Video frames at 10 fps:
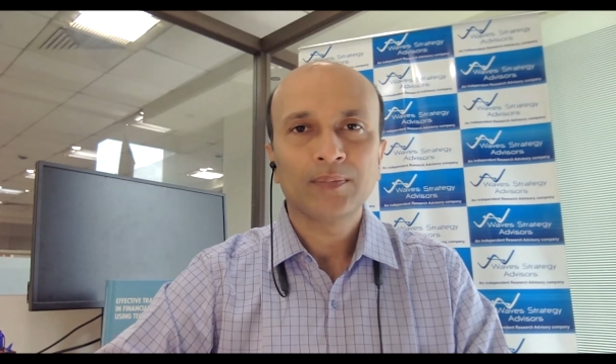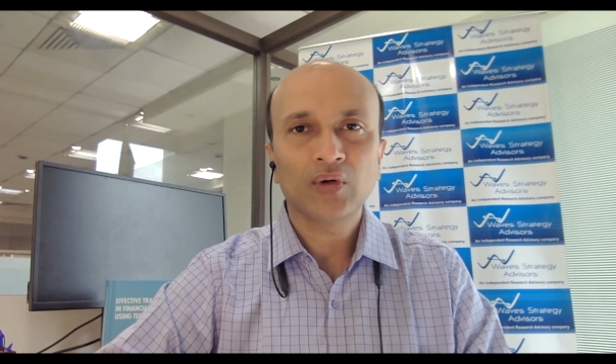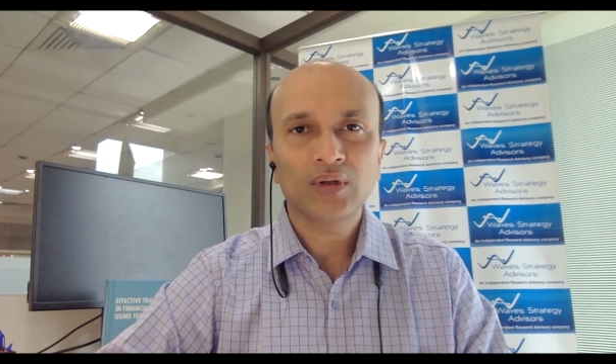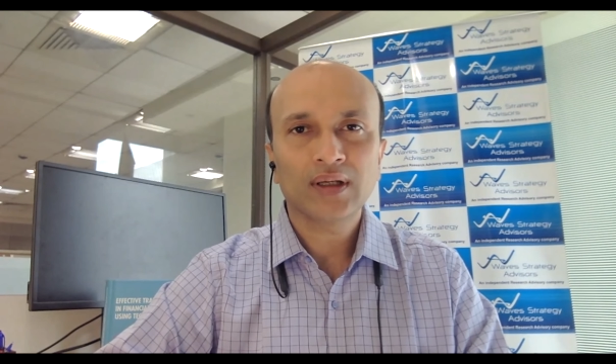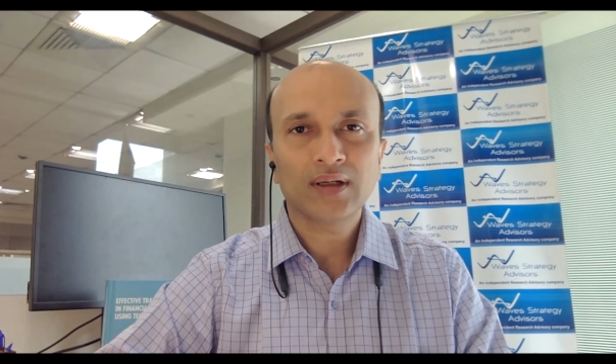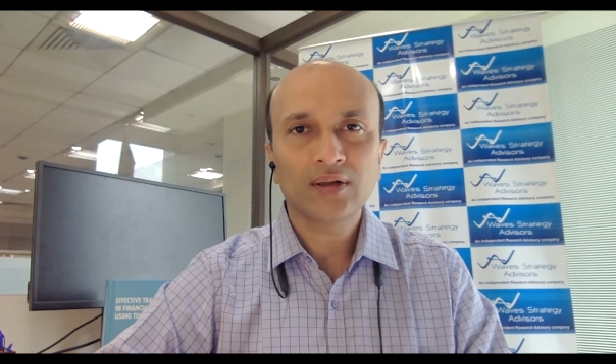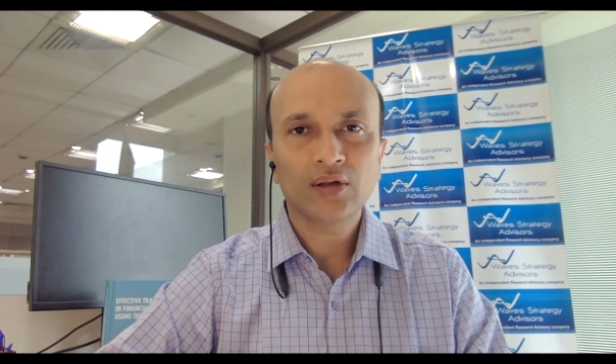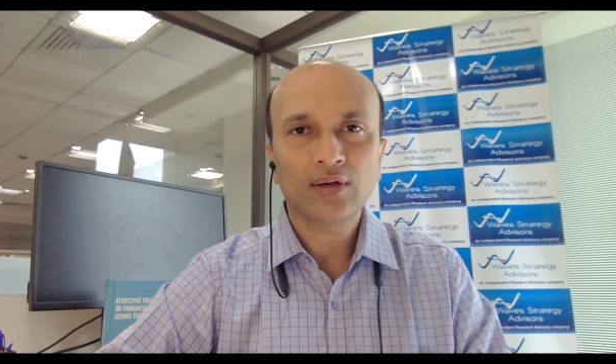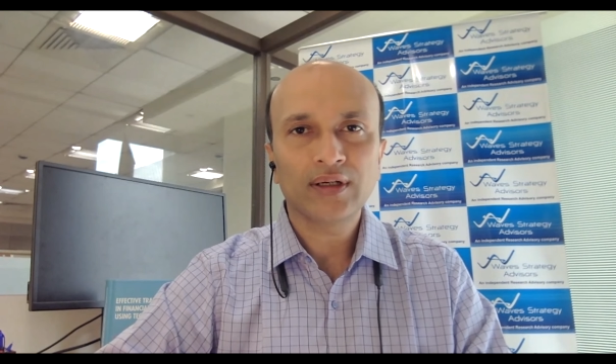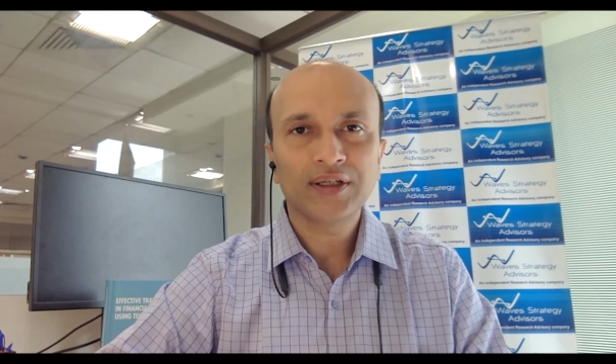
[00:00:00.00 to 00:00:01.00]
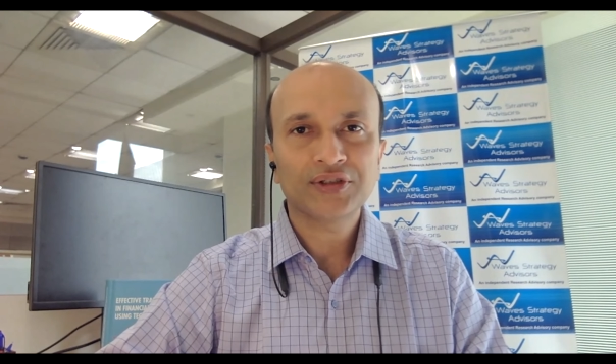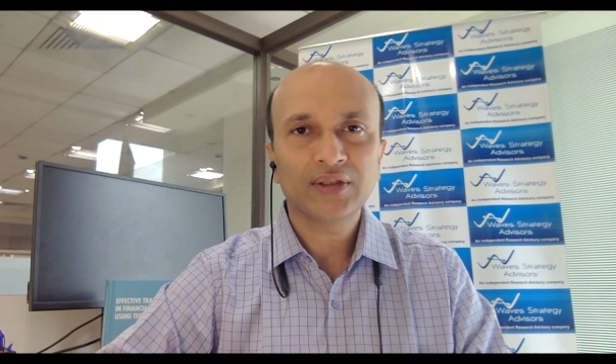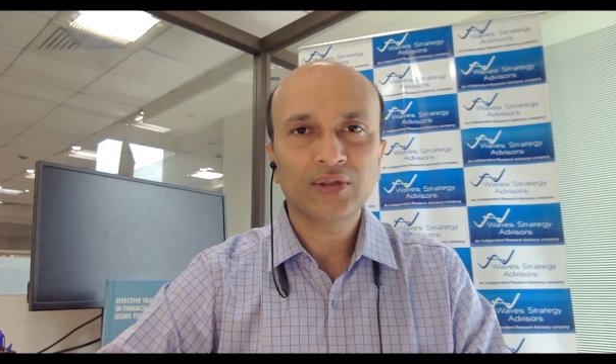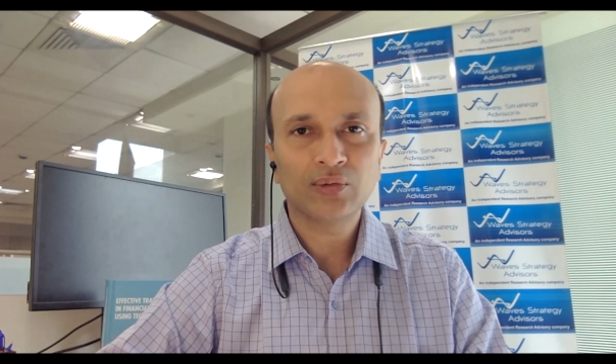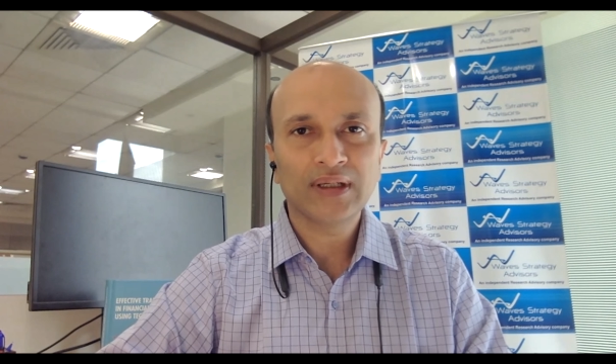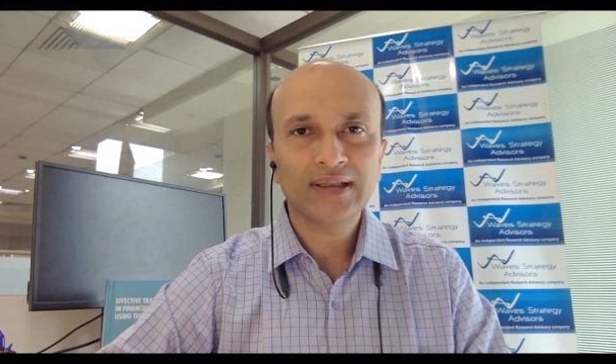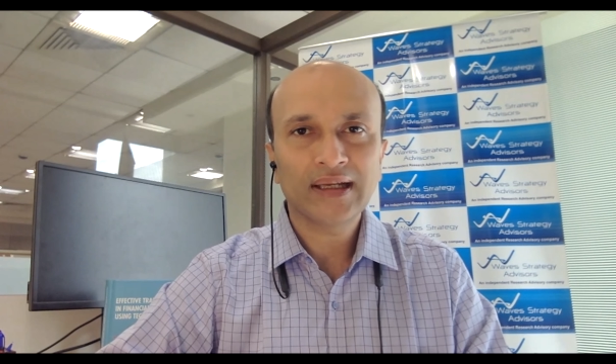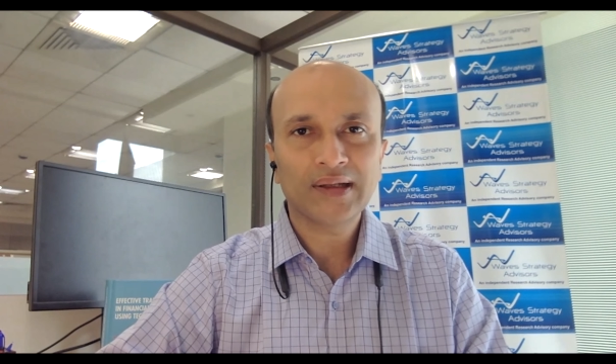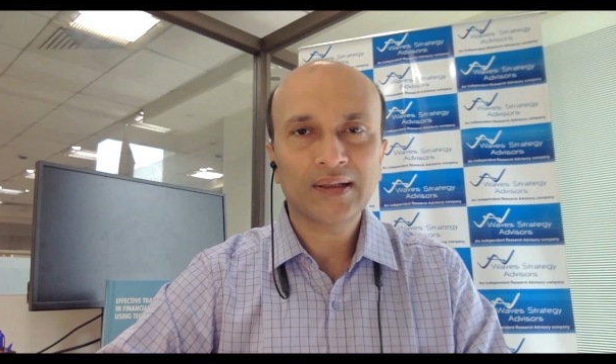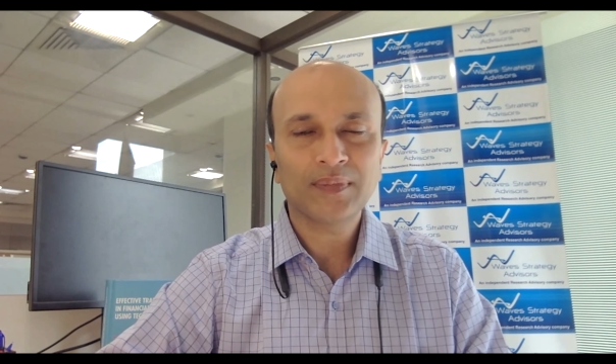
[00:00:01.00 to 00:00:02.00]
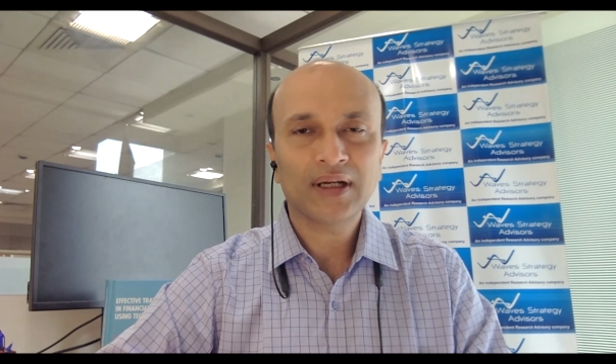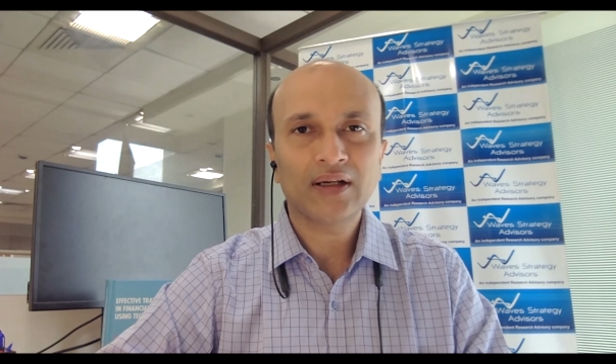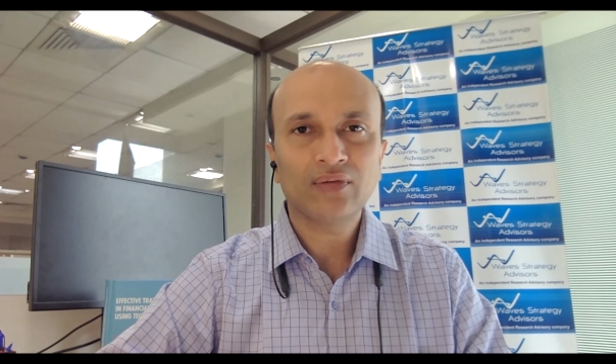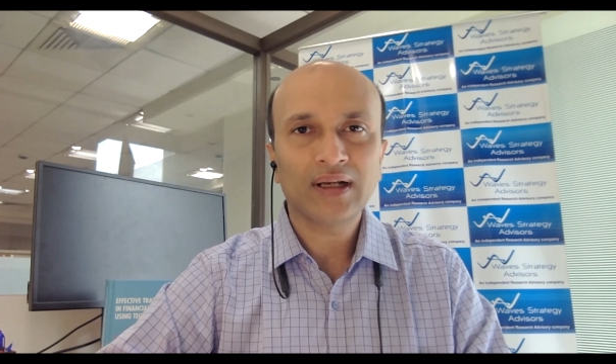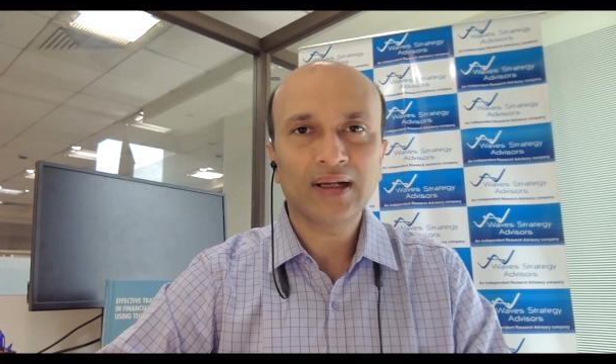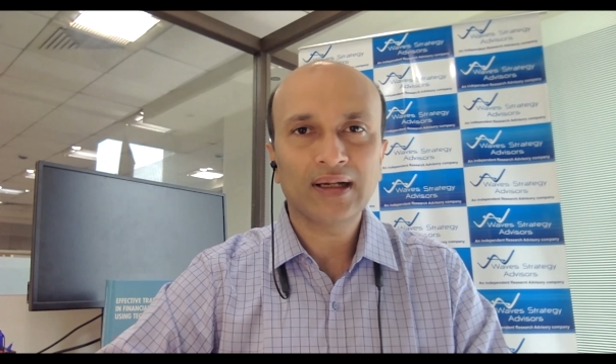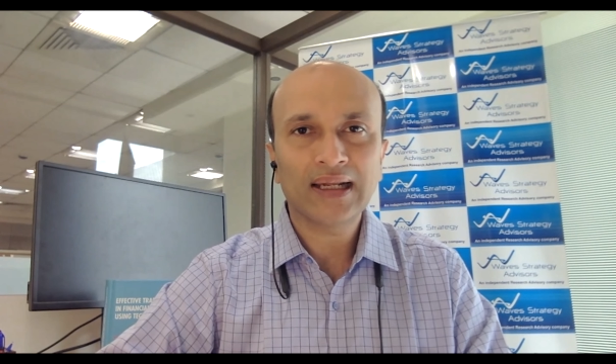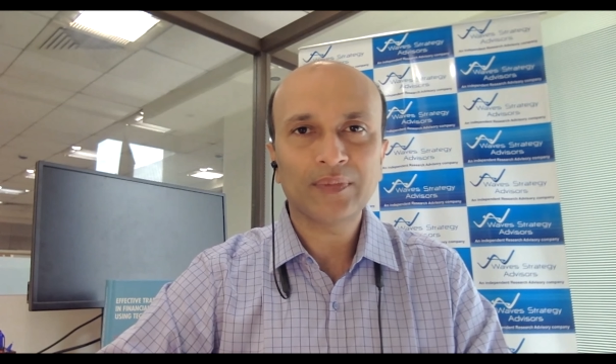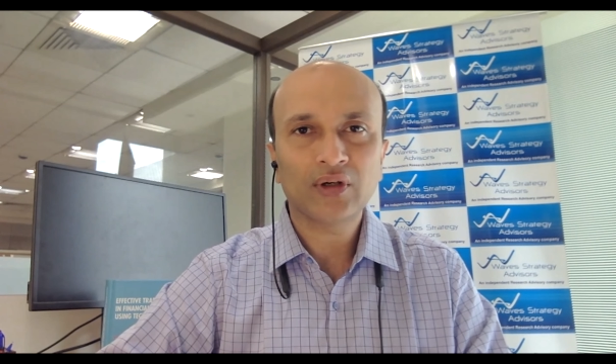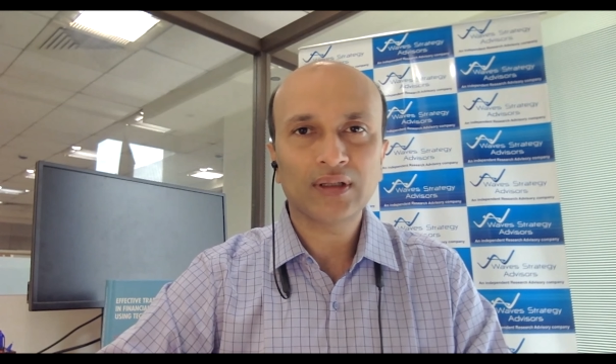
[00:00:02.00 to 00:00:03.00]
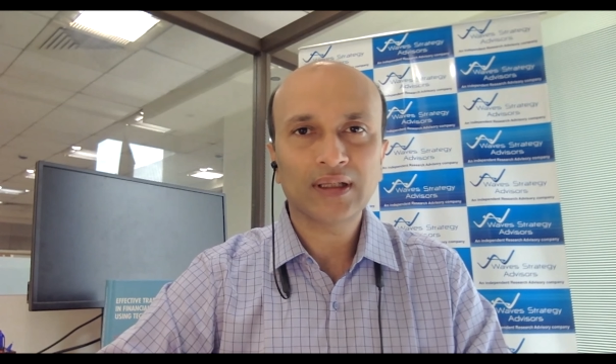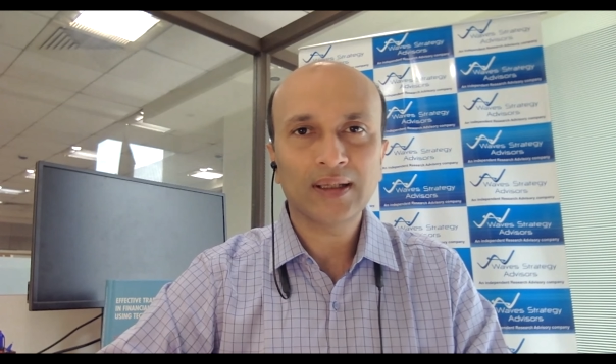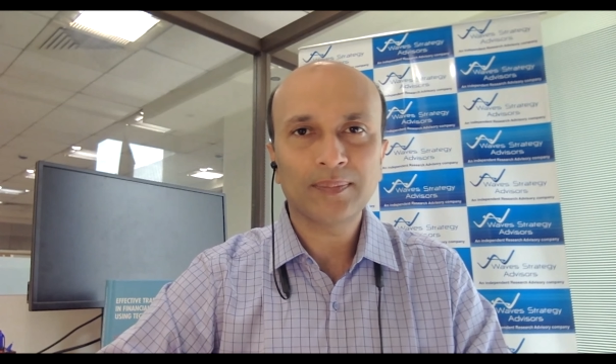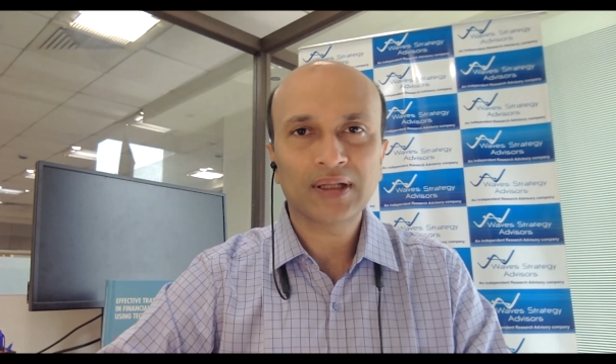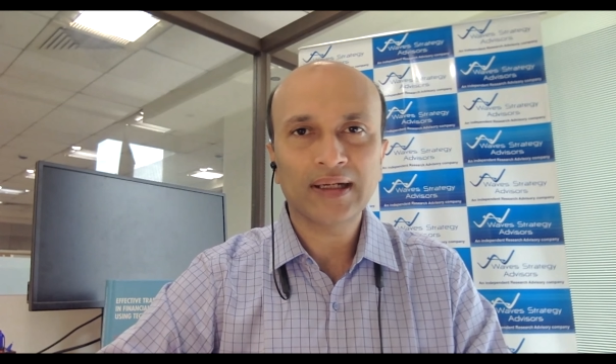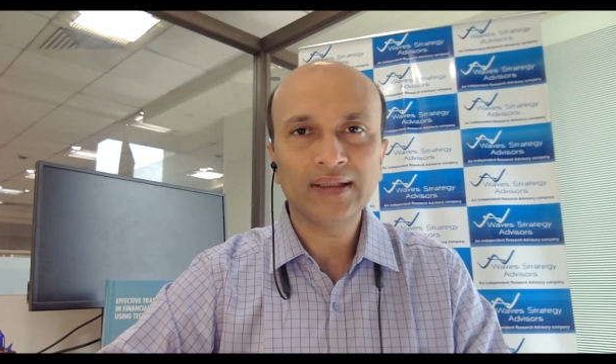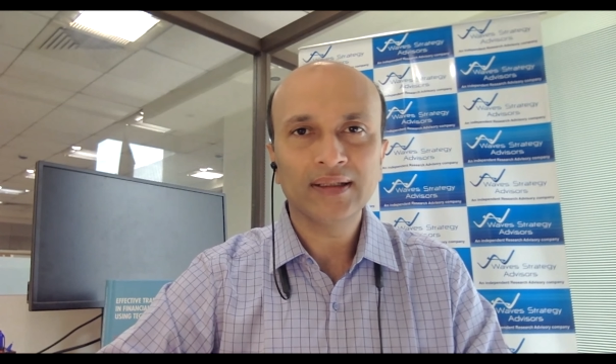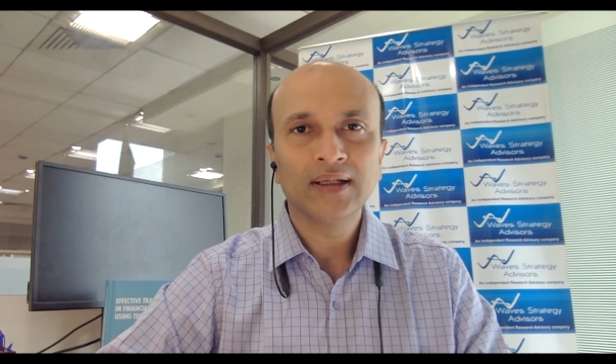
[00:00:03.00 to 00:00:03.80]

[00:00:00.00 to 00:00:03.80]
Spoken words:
Post the consolidation today, there is some kind of an attempt on the upside,